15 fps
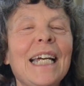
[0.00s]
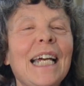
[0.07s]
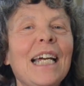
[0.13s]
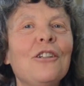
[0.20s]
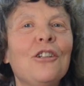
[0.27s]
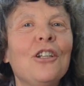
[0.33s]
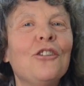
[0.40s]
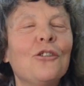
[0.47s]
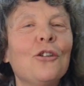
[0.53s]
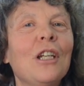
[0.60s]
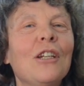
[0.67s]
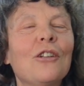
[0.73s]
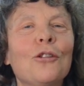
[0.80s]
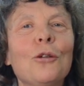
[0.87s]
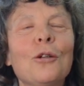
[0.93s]
and she said
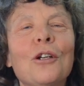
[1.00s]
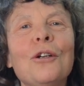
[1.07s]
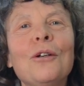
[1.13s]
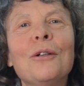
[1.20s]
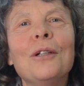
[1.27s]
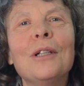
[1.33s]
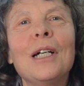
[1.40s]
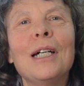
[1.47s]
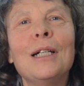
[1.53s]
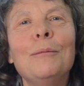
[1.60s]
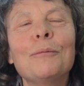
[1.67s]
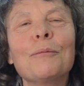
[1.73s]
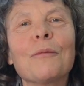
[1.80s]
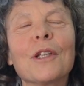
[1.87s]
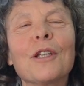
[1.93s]
it took her
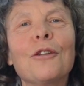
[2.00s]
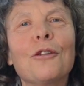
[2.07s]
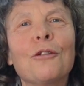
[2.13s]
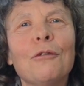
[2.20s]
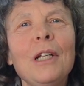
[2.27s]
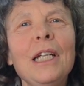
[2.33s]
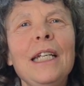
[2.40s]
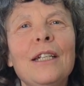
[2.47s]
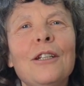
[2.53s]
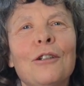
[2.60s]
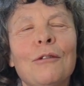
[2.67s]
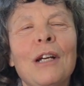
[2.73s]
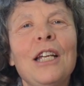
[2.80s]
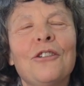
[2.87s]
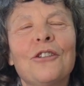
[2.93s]
3
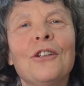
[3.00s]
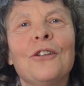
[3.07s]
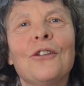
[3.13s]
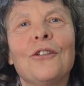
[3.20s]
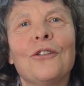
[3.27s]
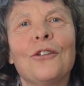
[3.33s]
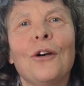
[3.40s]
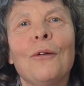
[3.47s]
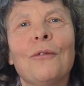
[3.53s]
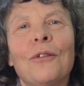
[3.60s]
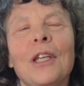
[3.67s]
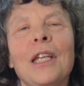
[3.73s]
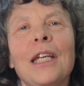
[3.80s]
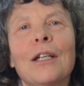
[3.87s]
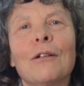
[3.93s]
iterations of the